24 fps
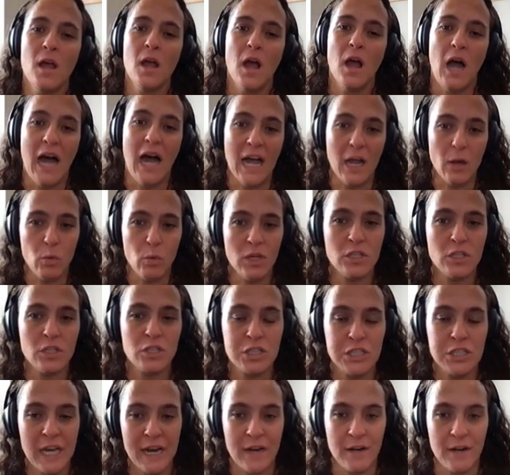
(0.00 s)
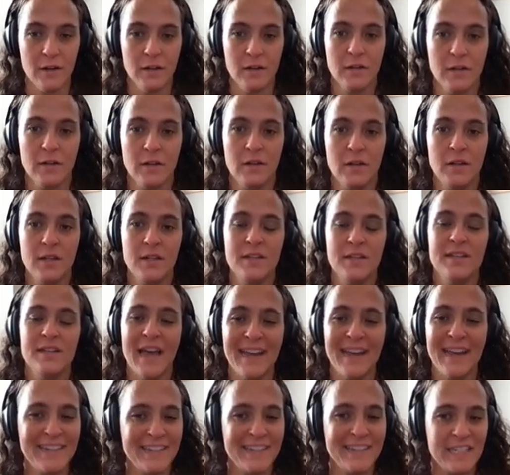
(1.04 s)
I will share
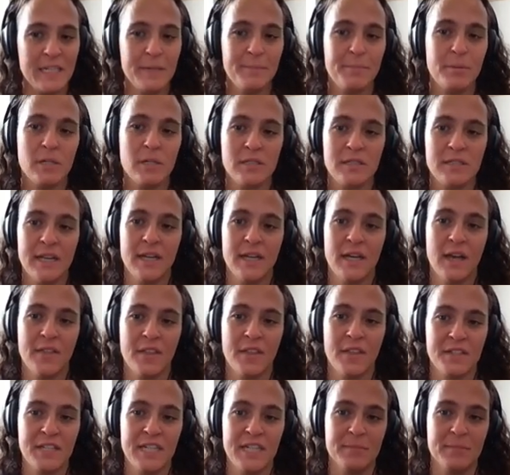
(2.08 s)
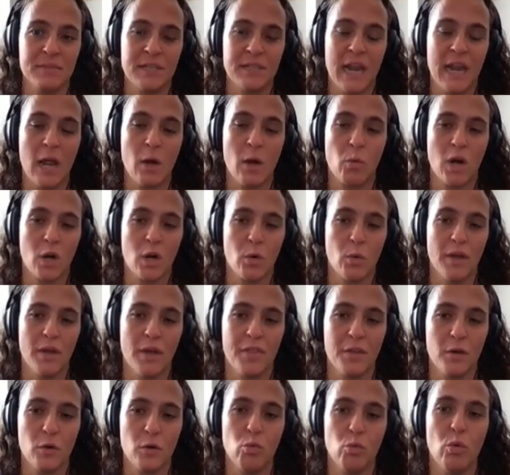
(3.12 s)
ninety percent of the teams that I work
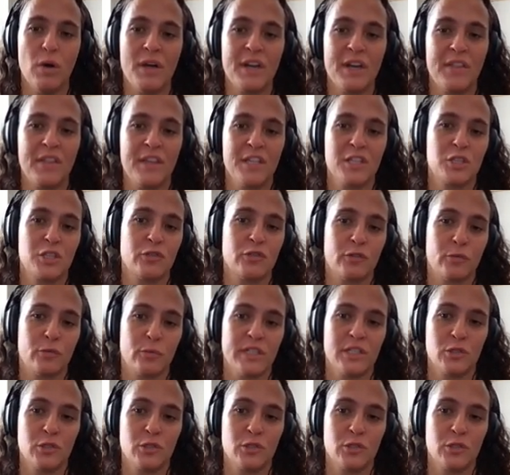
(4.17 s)
with, one of these three